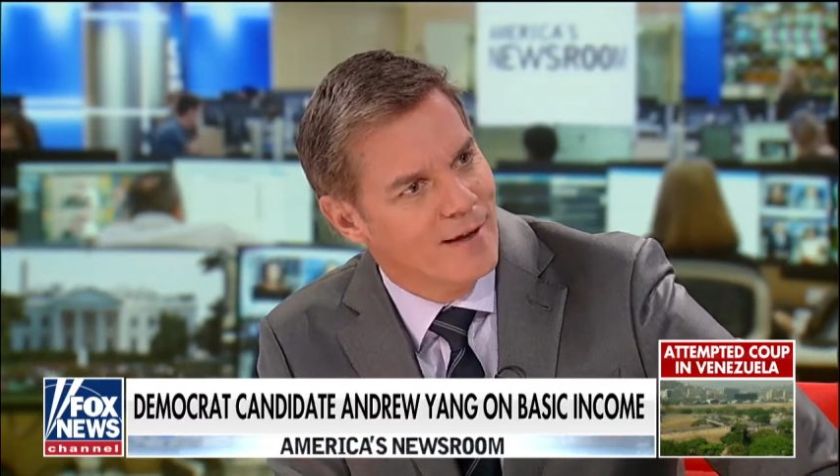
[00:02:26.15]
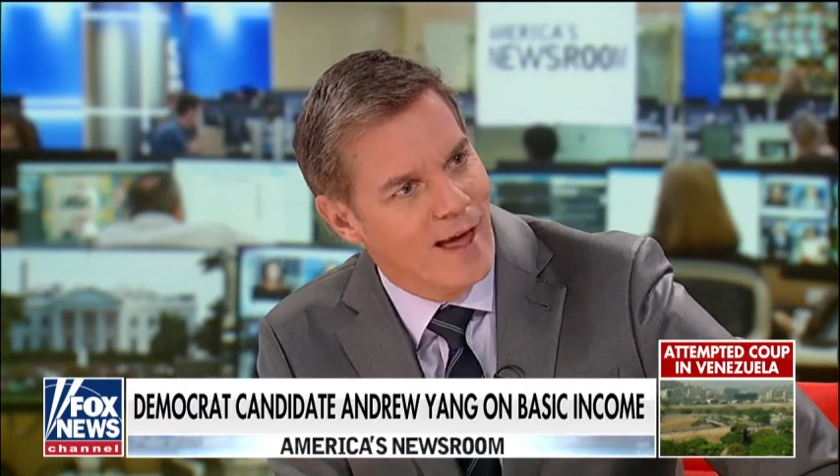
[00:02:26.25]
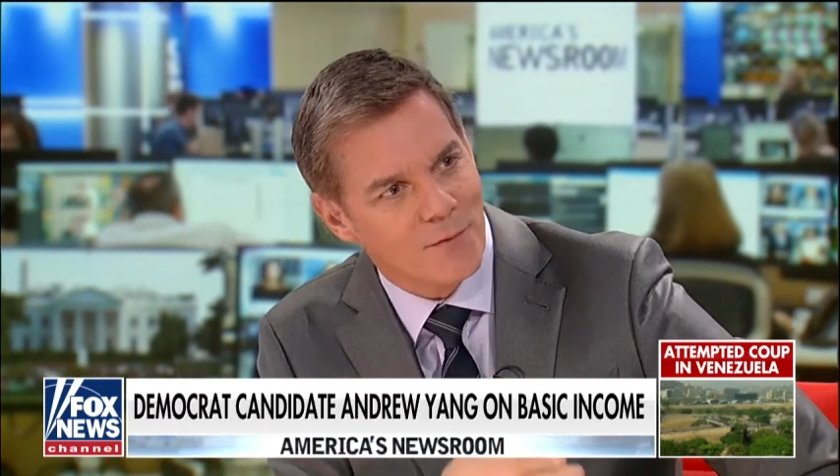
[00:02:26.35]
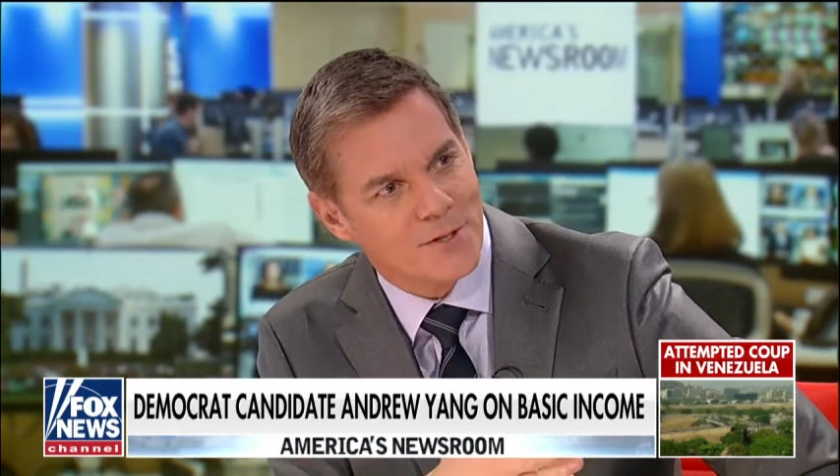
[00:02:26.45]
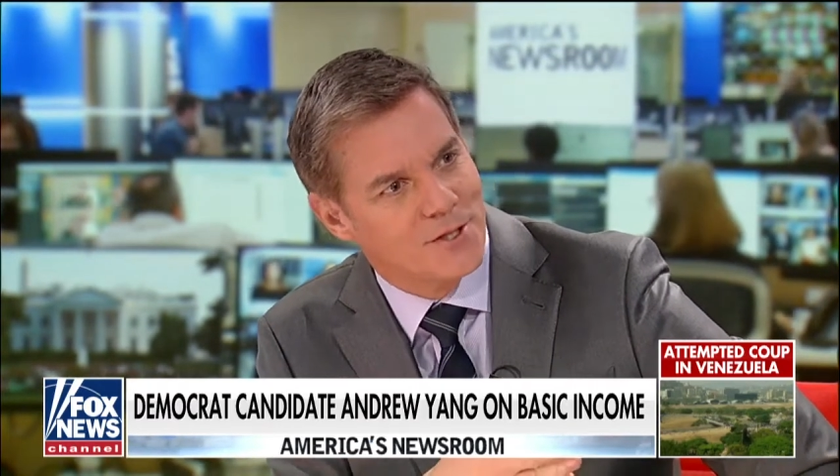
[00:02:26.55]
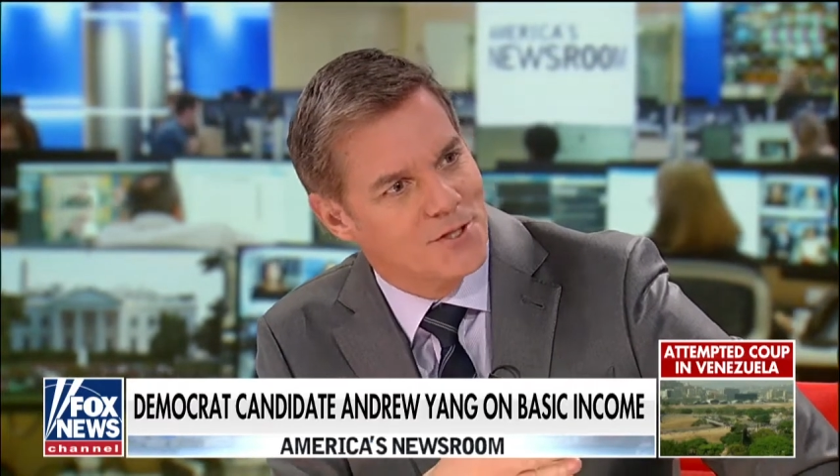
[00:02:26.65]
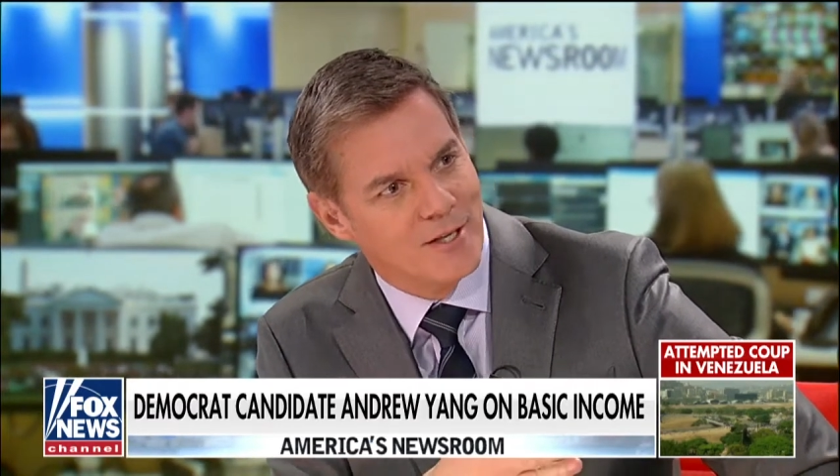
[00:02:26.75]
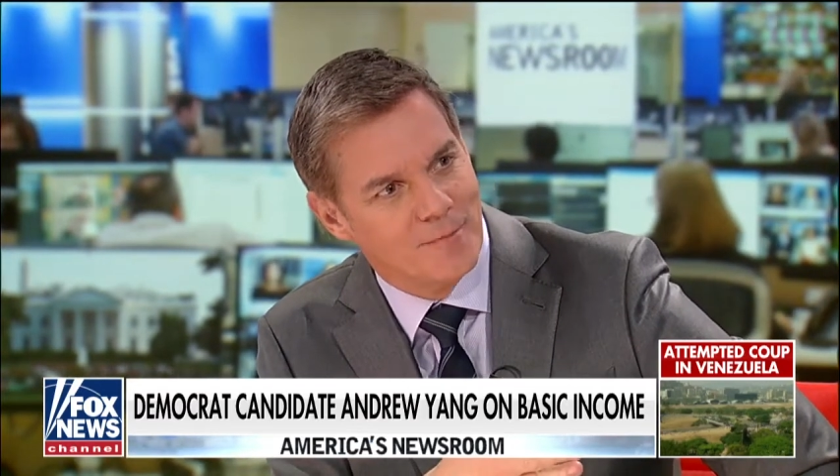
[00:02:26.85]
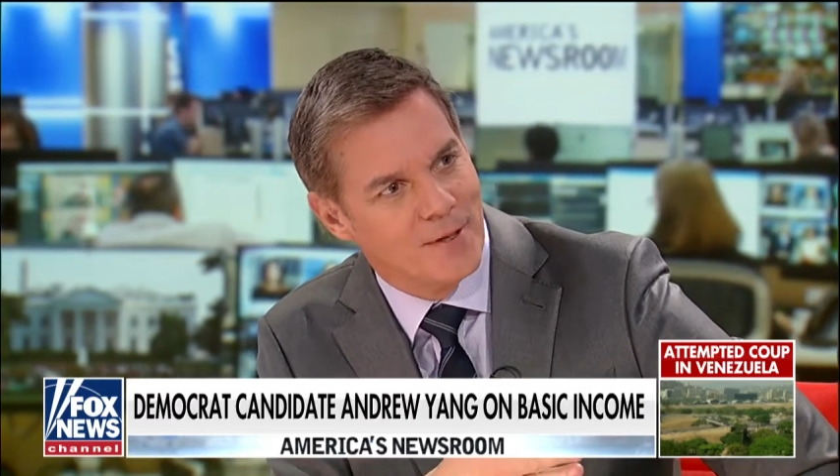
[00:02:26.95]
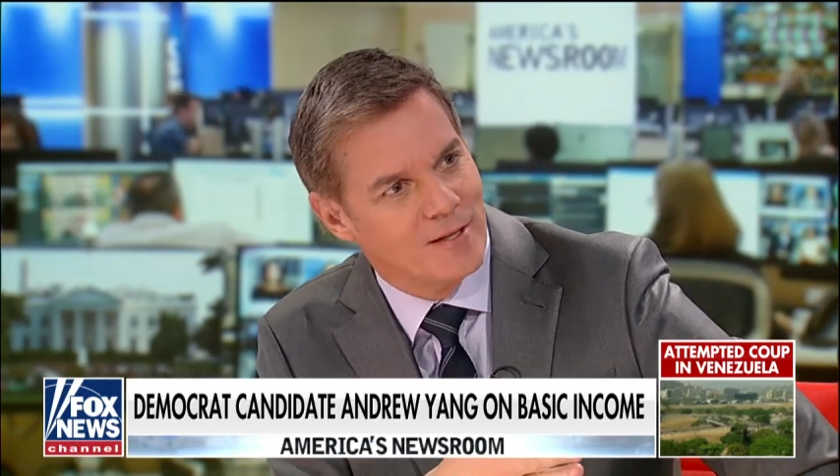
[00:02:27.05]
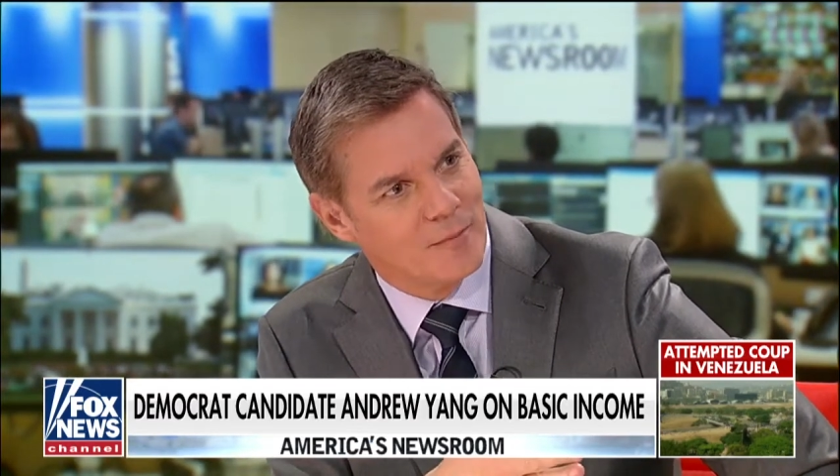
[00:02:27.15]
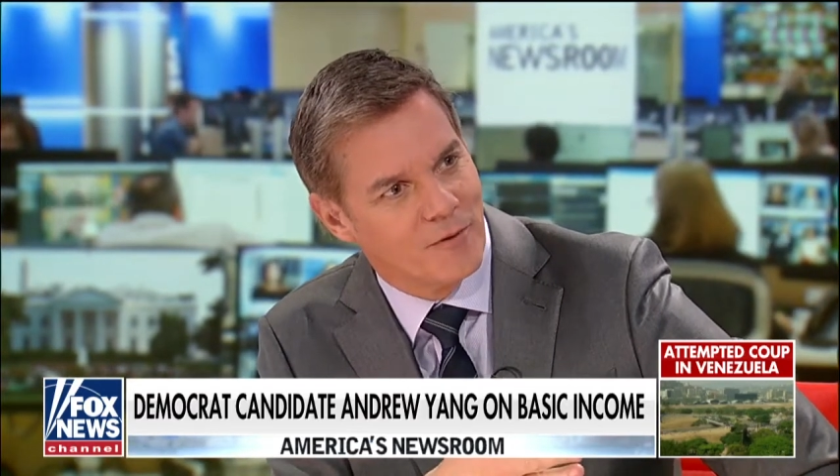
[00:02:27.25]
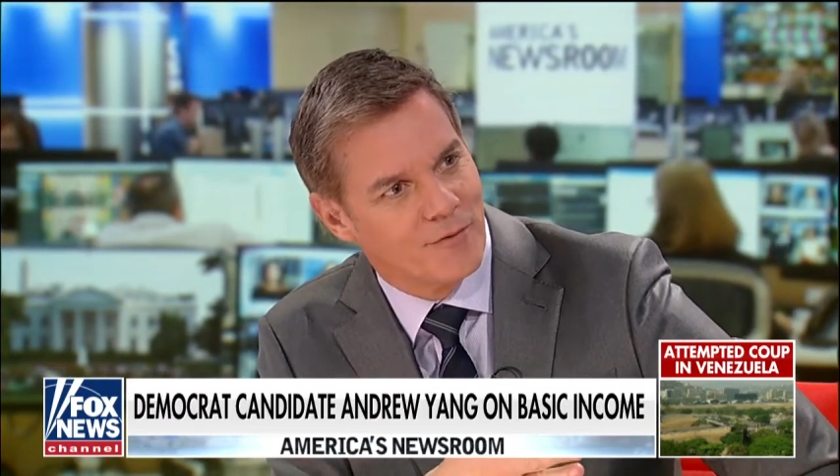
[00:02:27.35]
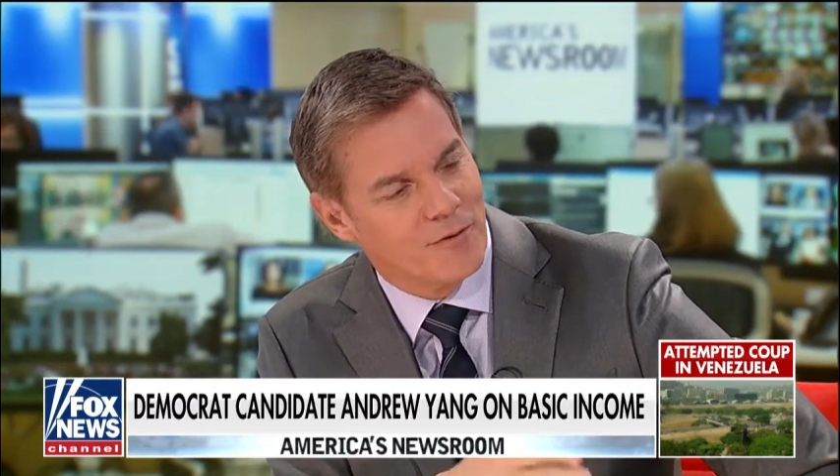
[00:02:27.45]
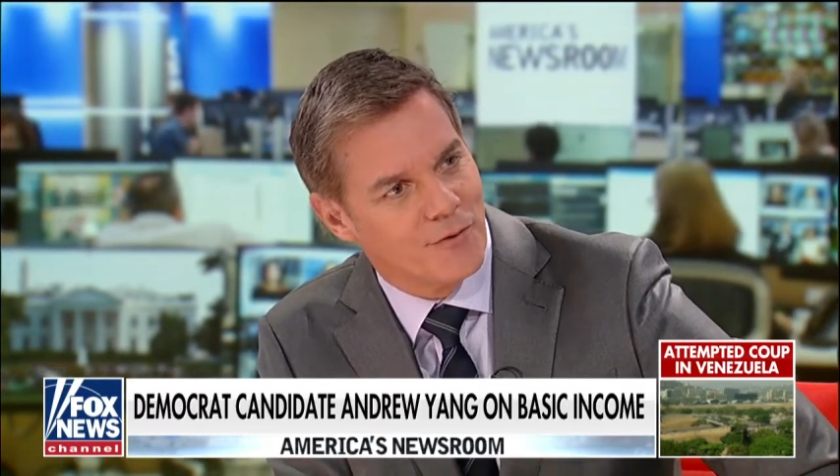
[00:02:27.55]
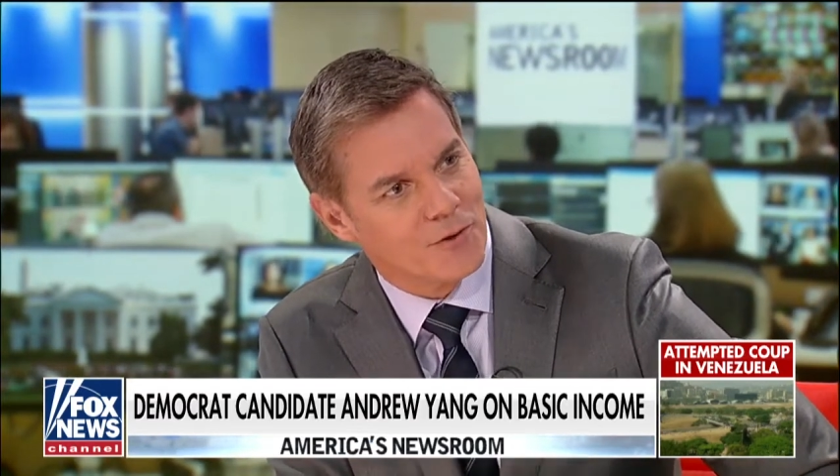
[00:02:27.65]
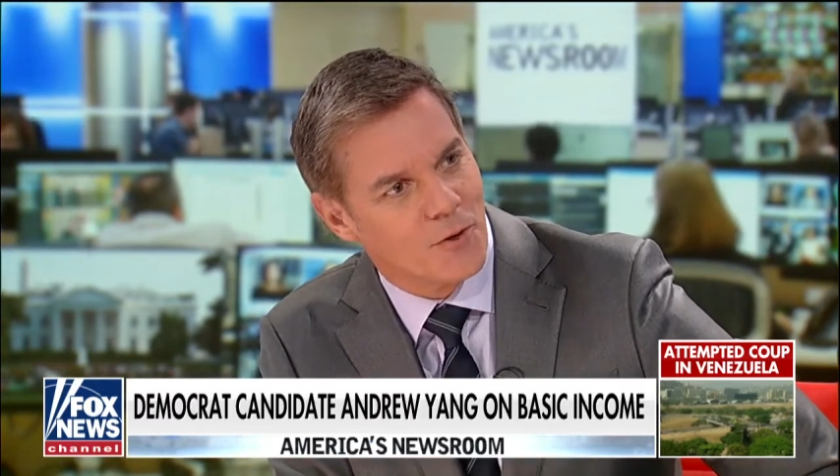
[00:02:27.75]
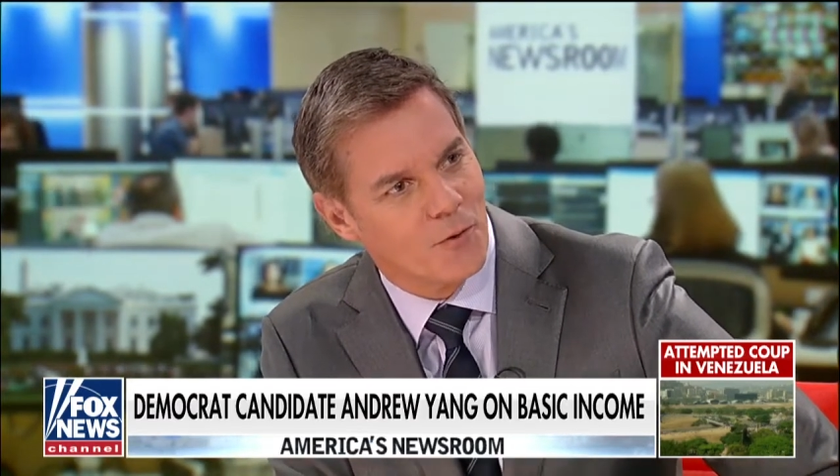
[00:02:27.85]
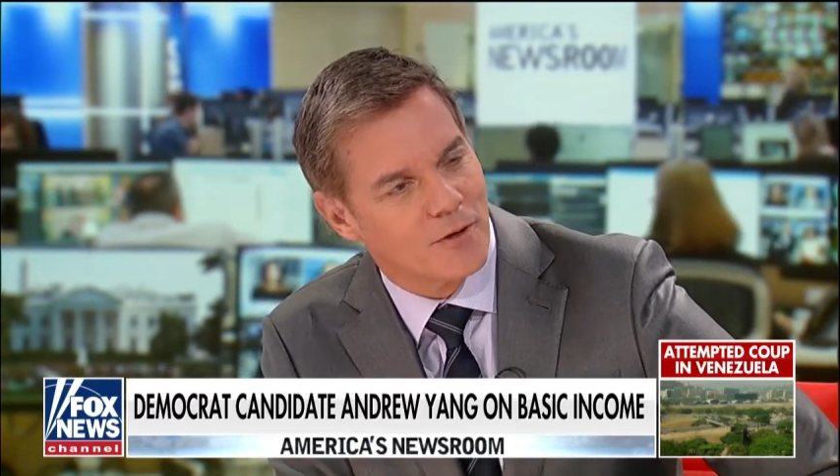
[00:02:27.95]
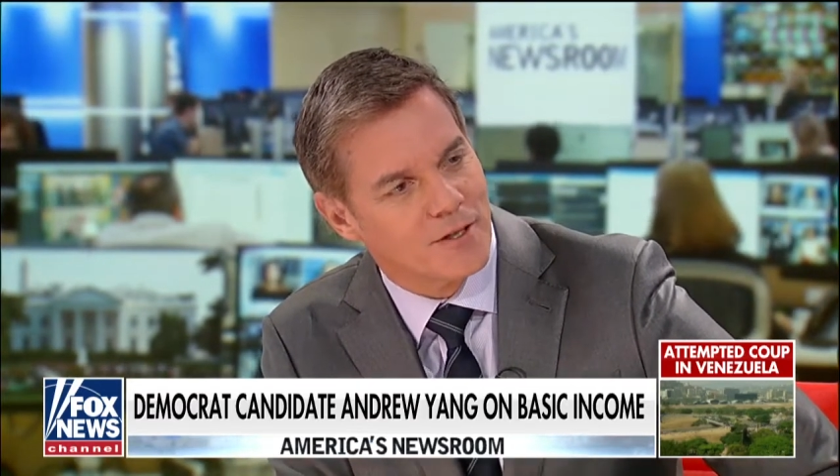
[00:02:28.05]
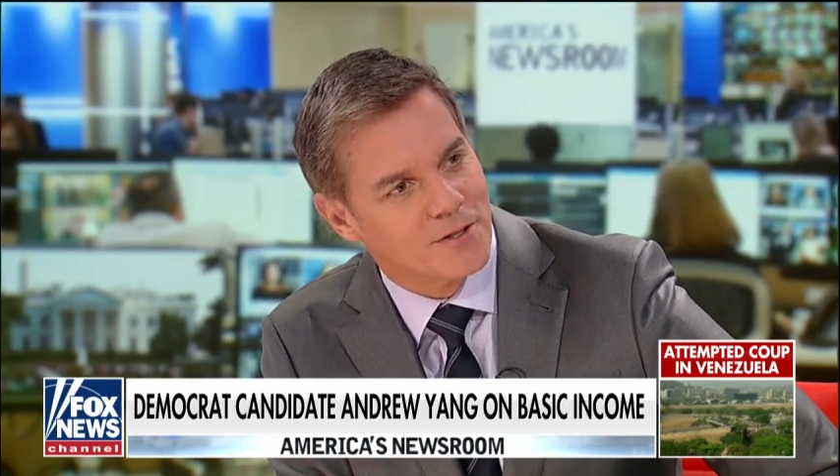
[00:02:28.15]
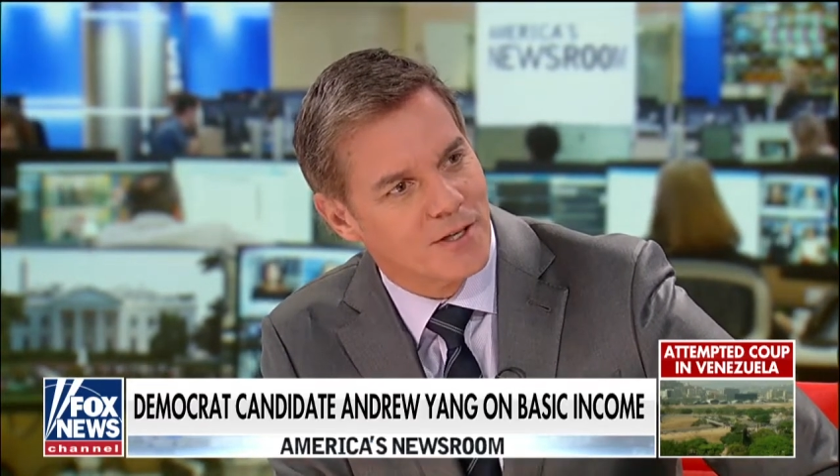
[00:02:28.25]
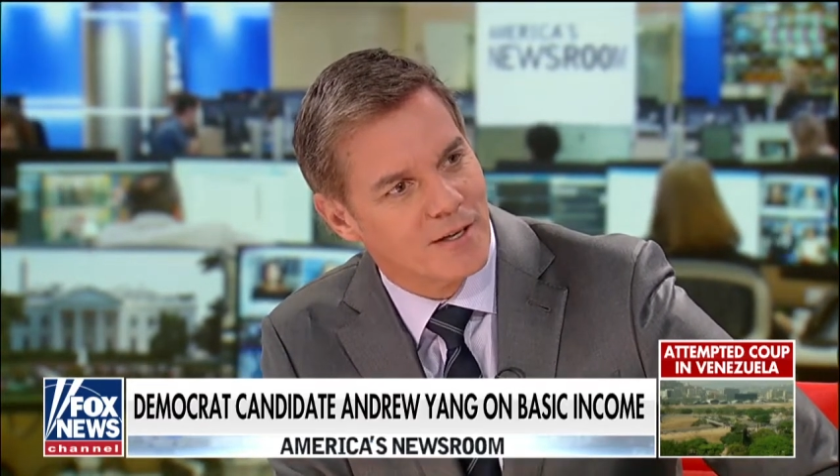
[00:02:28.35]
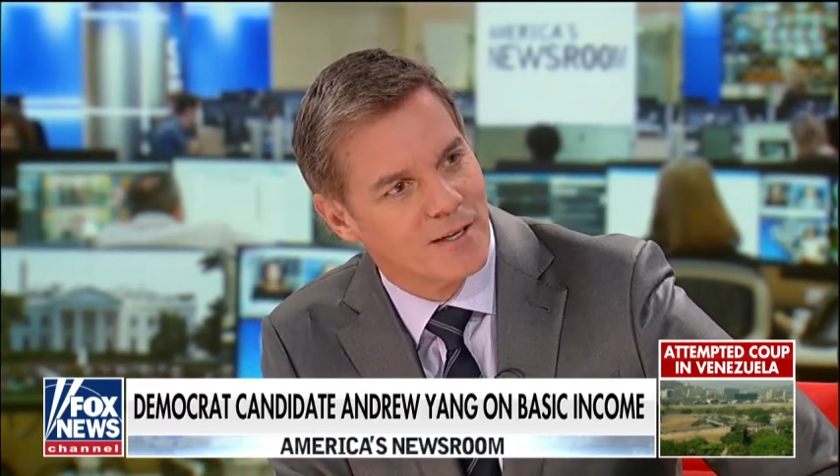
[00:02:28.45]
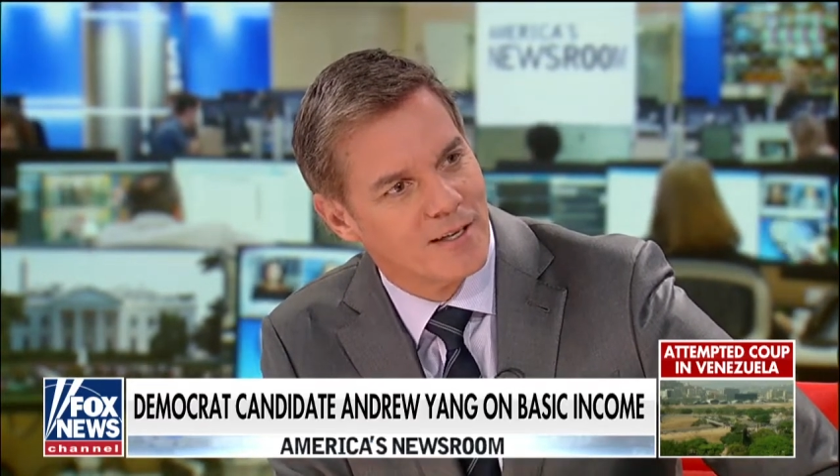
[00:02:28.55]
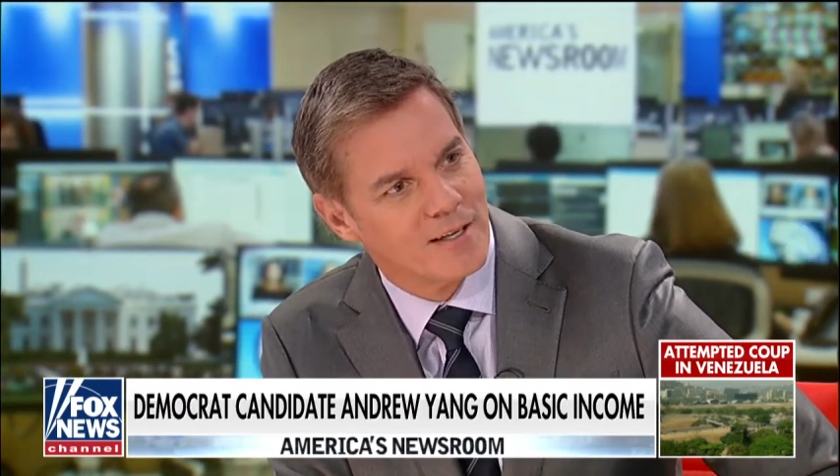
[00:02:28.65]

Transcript: That was the GDP number for the first quarter this year.